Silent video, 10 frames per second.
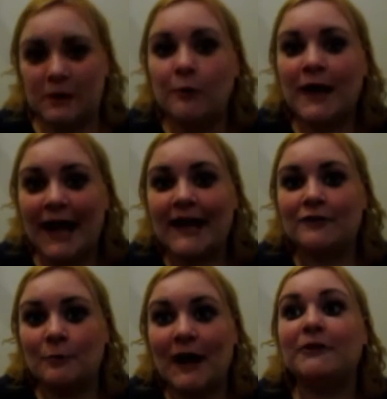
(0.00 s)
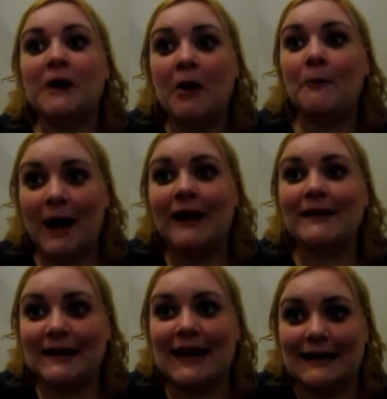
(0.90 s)
okay no matter how bad
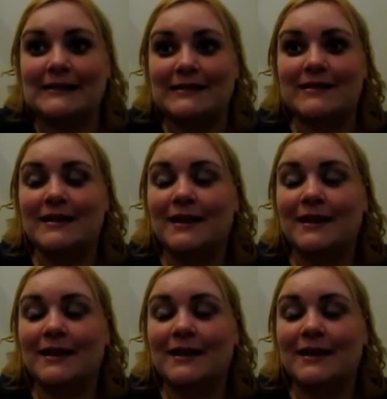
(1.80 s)
it gets,